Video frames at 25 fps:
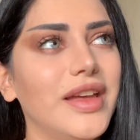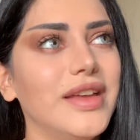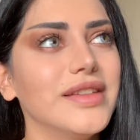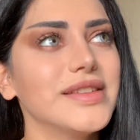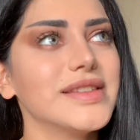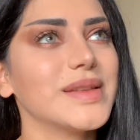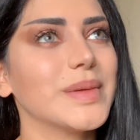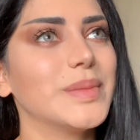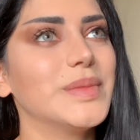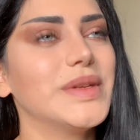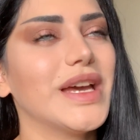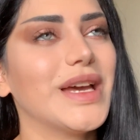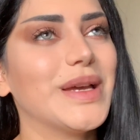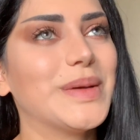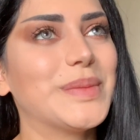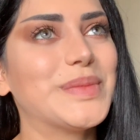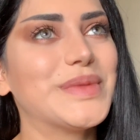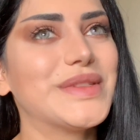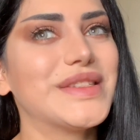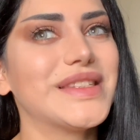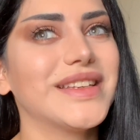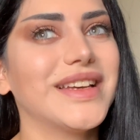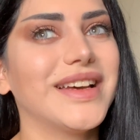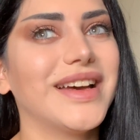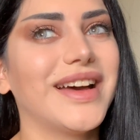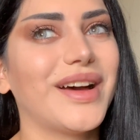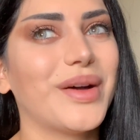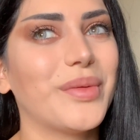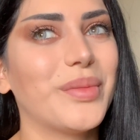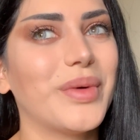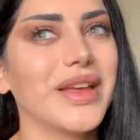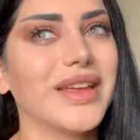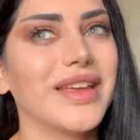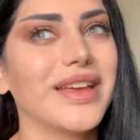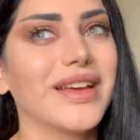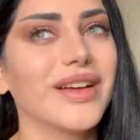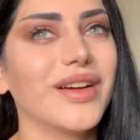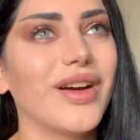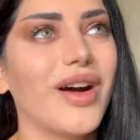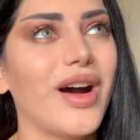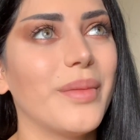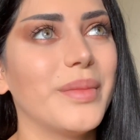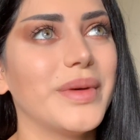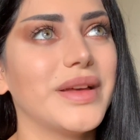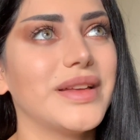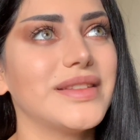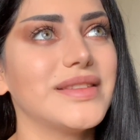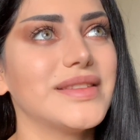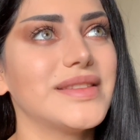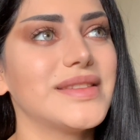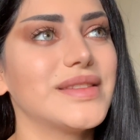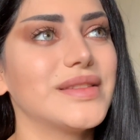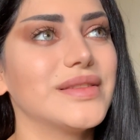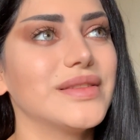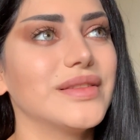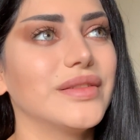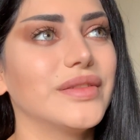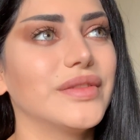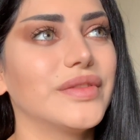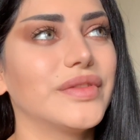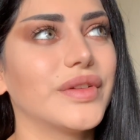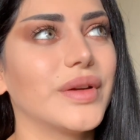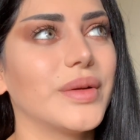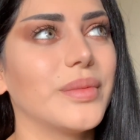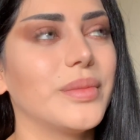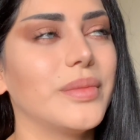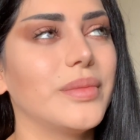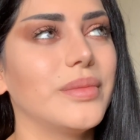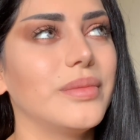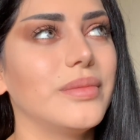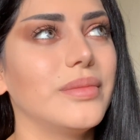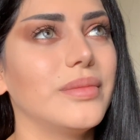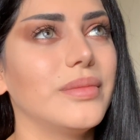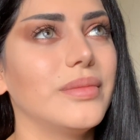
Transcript: Sometimes I get comments from